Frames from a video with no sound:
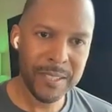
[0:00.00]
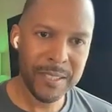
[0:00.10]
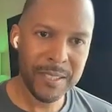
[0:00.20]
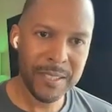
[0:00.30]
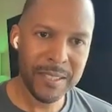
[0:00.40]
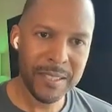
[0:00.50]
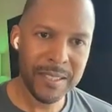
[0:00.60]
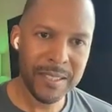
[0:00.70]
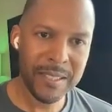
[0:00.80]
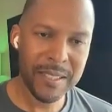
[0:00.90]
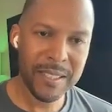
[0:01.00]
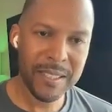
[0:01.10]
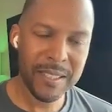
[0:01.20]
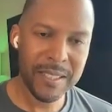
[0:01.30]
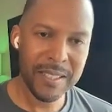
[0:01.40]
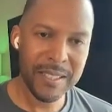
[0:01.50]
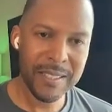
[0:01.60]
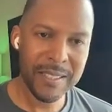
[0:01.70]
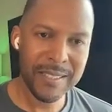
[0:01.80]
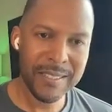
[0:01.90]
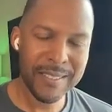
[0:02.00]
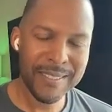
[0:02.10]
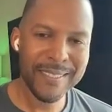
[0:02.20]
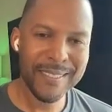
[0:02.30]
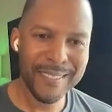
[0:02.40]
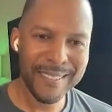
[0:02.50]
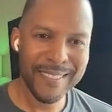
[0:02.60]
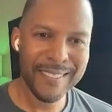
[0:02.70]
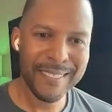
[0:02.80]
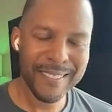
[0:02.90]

No words are spoken by the person on screen.